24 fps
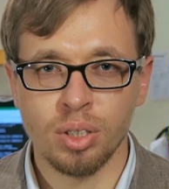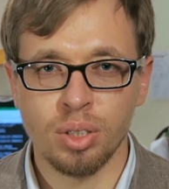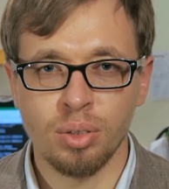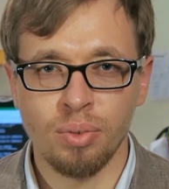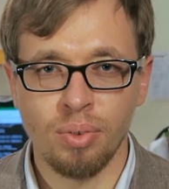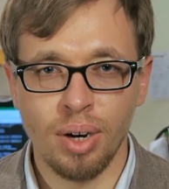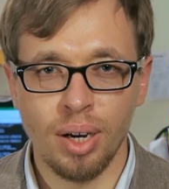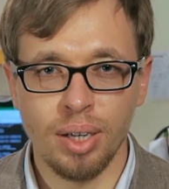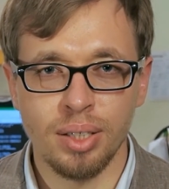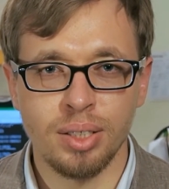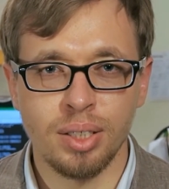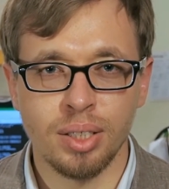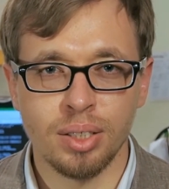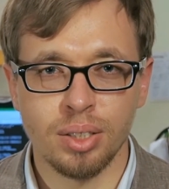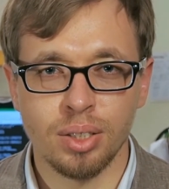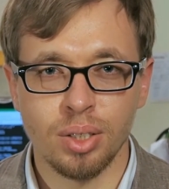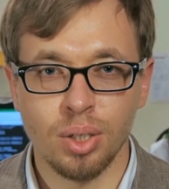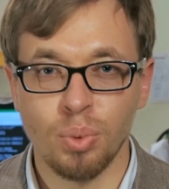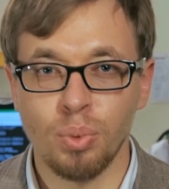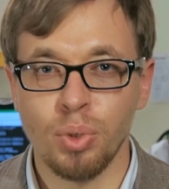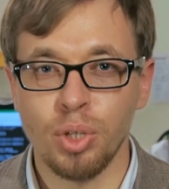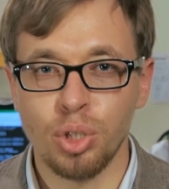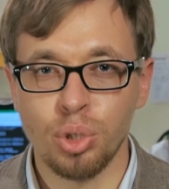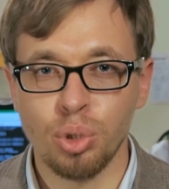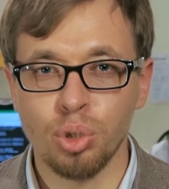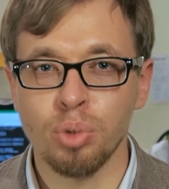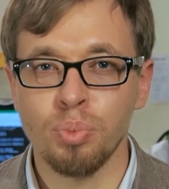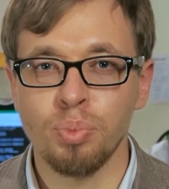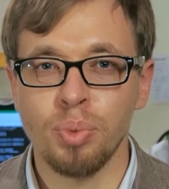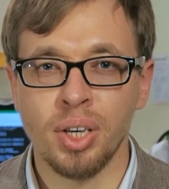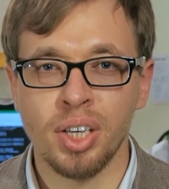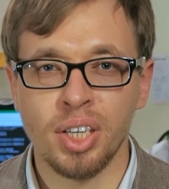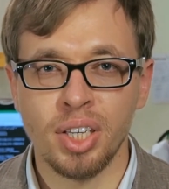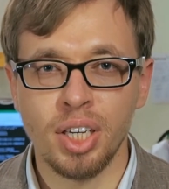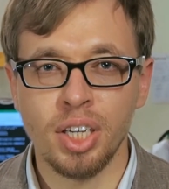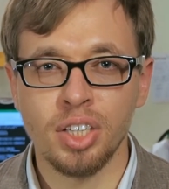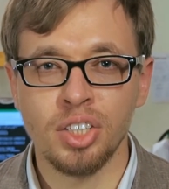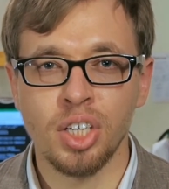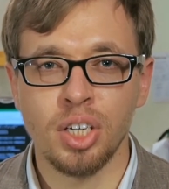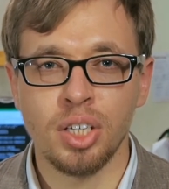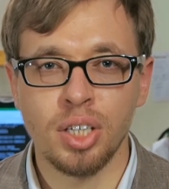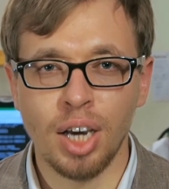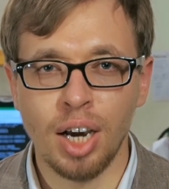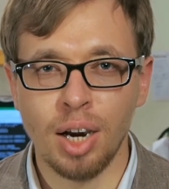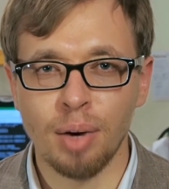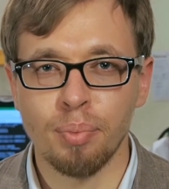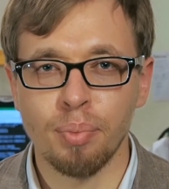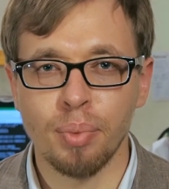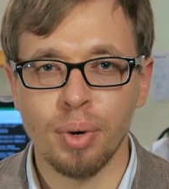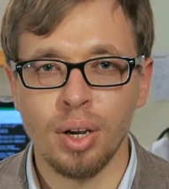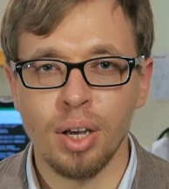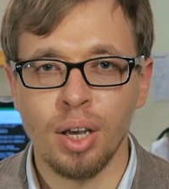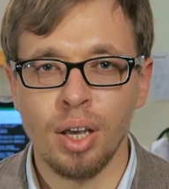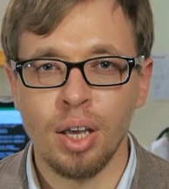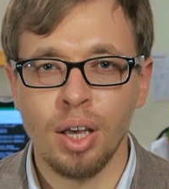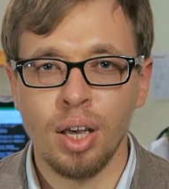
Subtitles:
devices which should be heated up